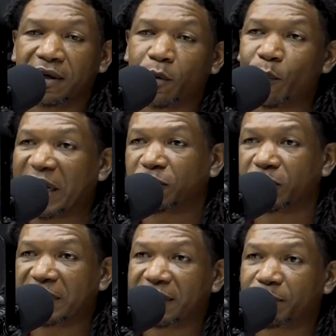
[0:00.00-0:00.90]

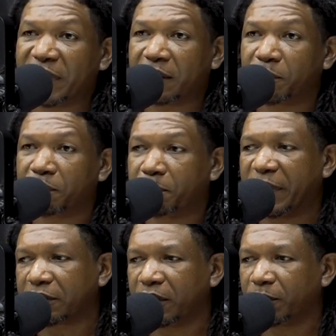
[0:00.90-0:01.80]
macho thing. Men are
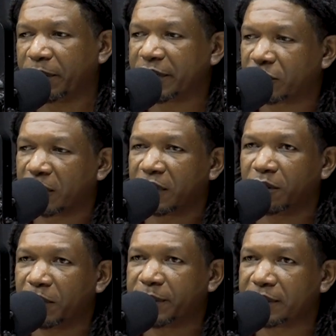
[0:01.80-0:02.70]
better than women, stronger
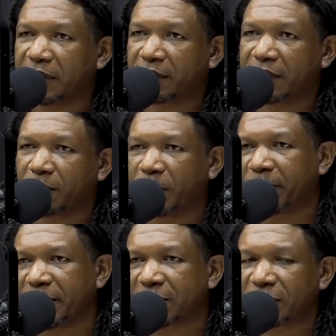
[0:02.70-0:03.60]
than women, da-da-da.
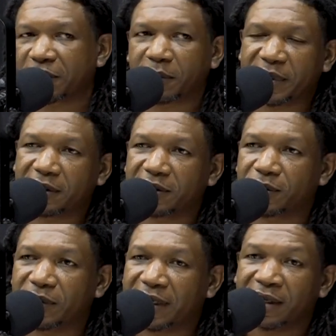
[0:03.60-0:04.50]
Woman must shut up and
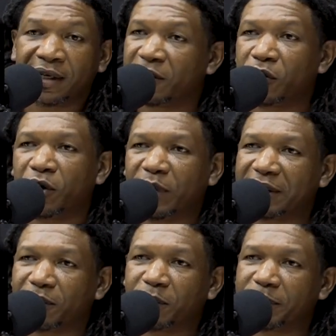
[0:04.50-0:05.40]
just do that. You don't
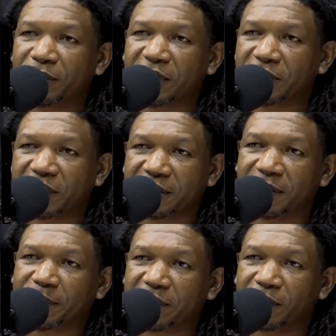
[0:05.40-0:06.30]
want no woman who just
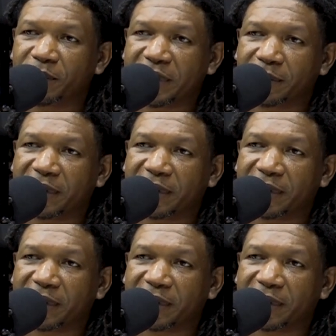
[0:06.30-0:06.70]
shutting up and doing what you